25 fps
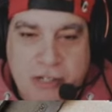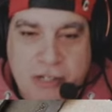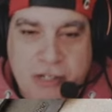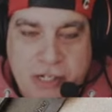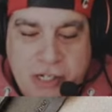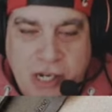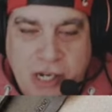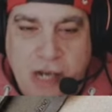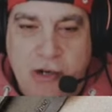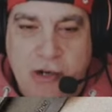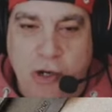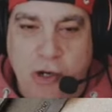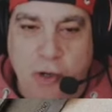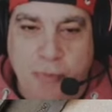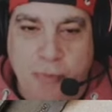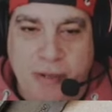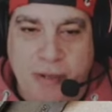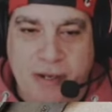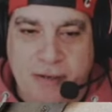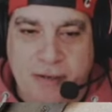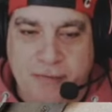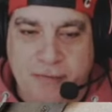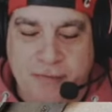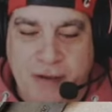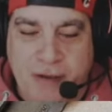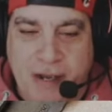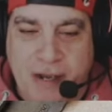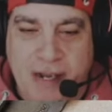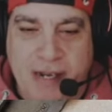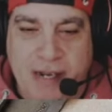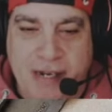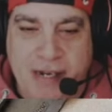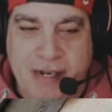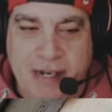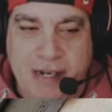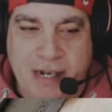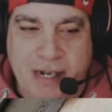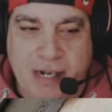let's go a little bit of
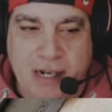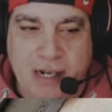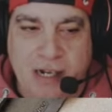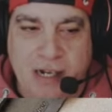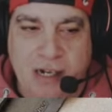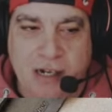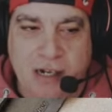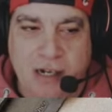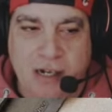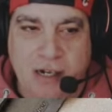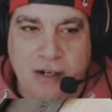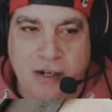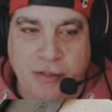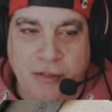a